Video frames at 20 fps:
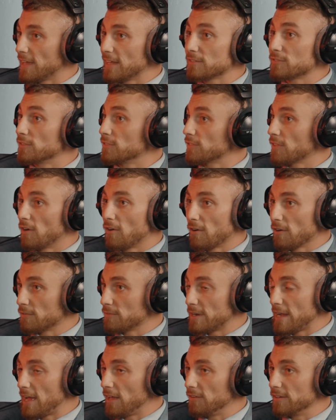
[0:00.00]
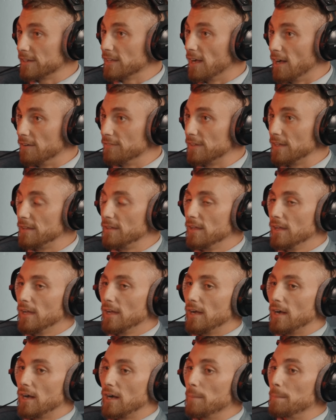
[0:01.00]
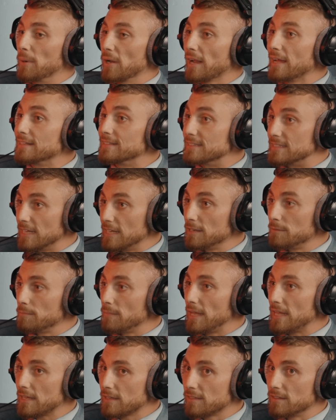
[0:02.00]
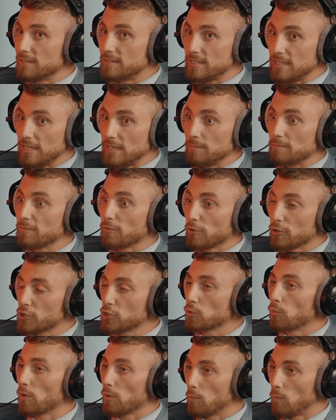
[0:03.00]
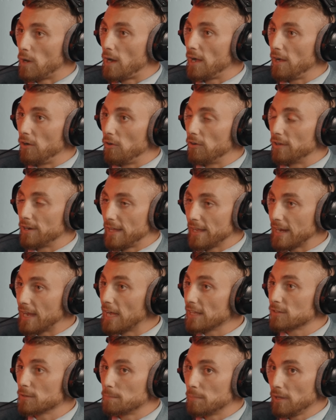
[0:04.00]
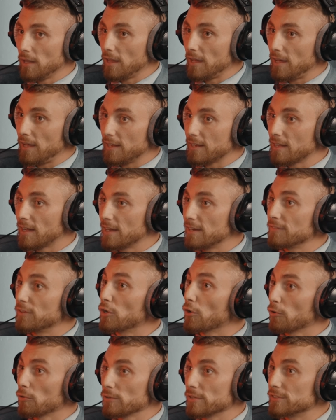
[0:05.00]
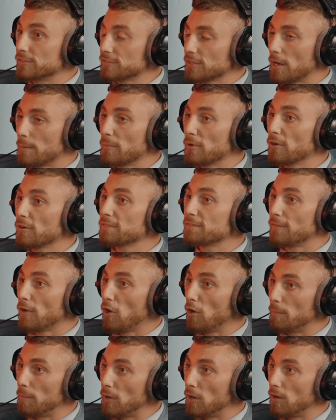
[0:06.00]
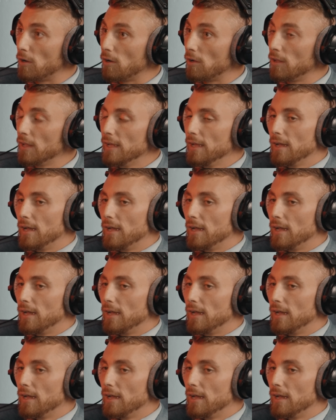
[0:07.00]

That's just the hard reality of it. Uh, but I did make the team for a short while, and I got to play kind of an early summer fall ball.